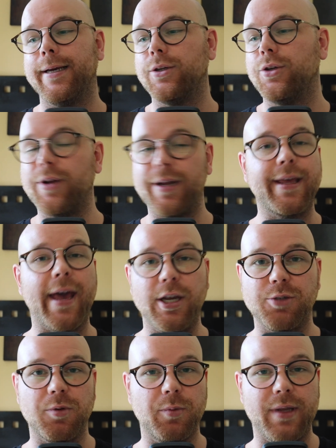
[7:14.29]
good
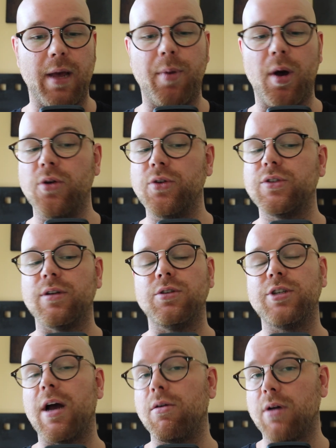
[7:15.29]
engagement with their posts, and
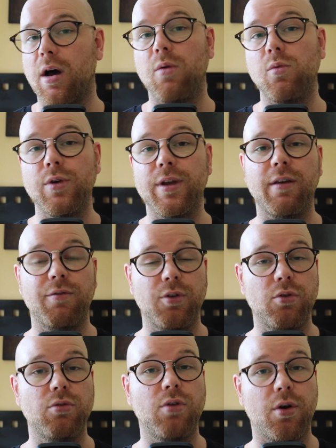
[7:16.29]
Shoutcart will give
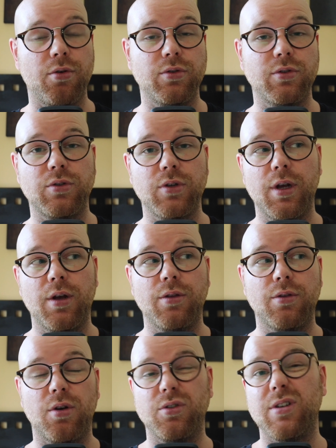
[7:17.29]
you those
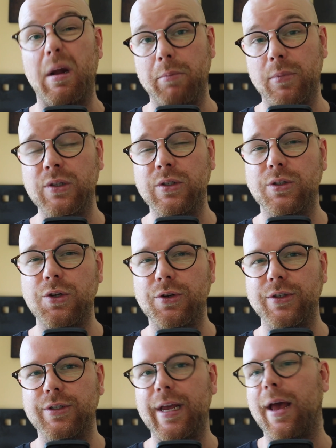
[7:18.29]
numbers. So you can
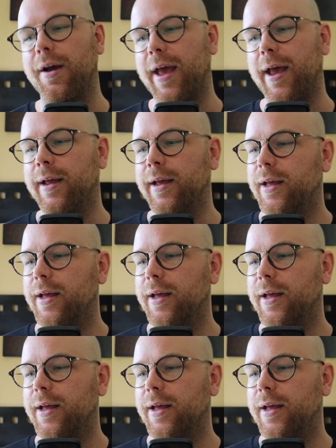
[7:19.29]
see, okay,